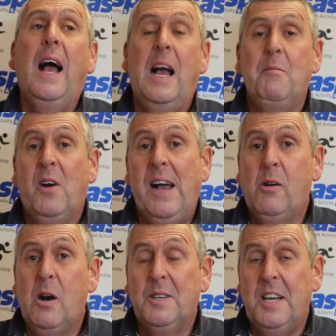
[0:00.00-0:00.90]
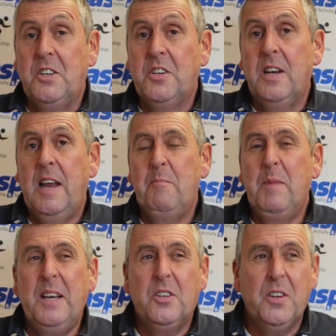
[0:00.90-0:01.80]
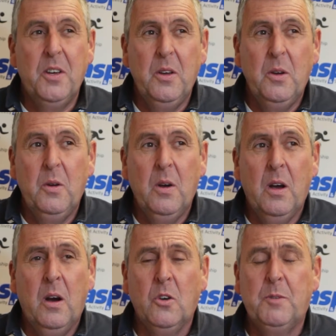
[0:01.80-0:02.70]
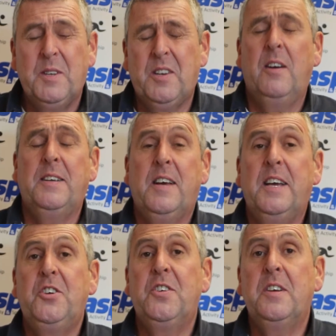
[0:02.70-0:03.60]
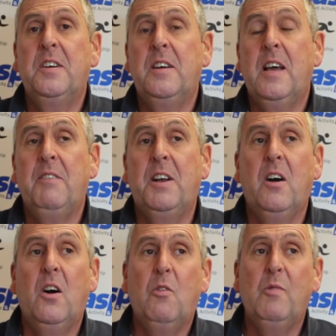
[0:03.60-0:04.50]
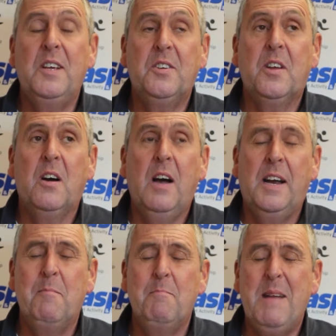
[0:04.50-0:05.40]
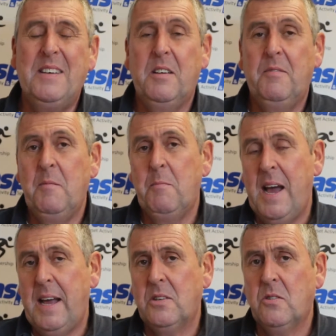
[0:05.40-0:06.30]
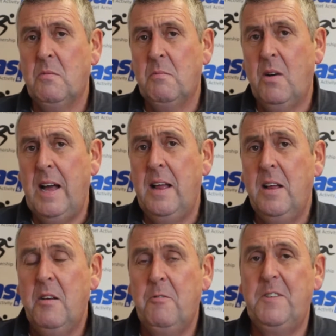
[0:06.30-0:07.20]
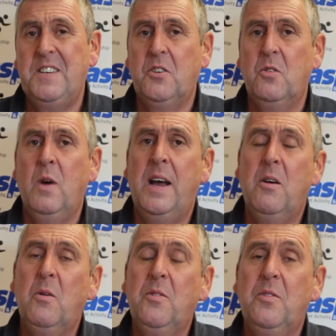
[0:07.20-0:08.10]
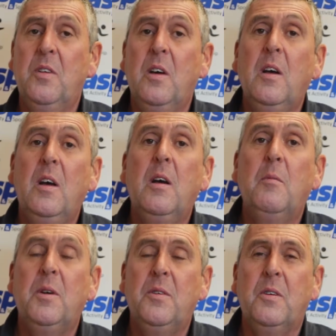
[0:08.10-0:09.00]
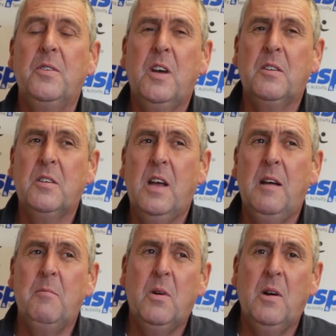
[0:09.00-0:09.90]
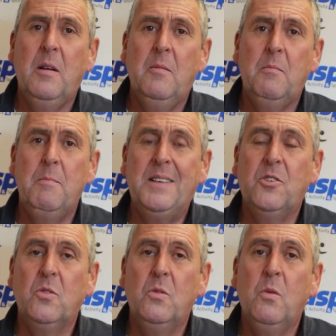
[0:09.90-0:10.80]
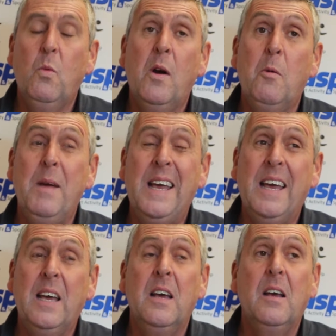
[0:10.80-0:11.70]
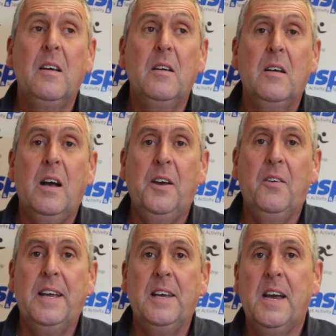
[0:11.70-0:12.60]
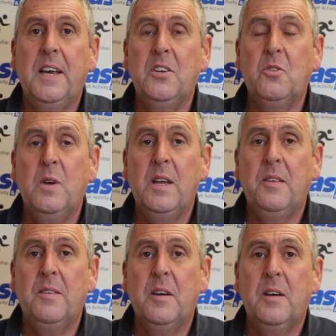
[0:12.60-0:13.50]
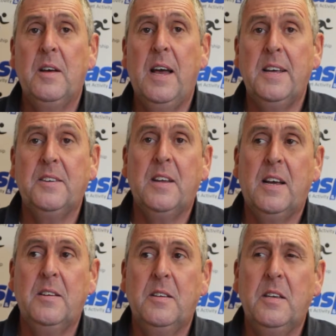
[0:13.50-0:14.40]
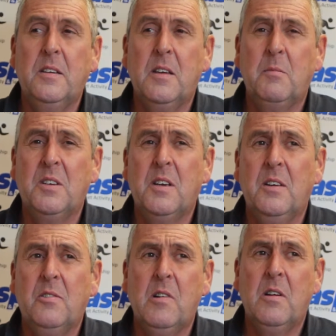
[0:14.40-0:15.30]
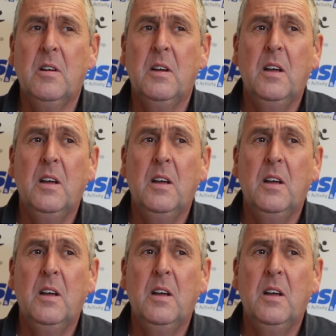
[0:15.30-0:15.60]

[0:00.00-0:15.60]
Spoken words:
And my alcohol addiction led me to hospitalisation, having a heart restart, had a massive impact on my physical health, but not just that, my mental well-being. And I engaged with ESTAS, the Somerset Drug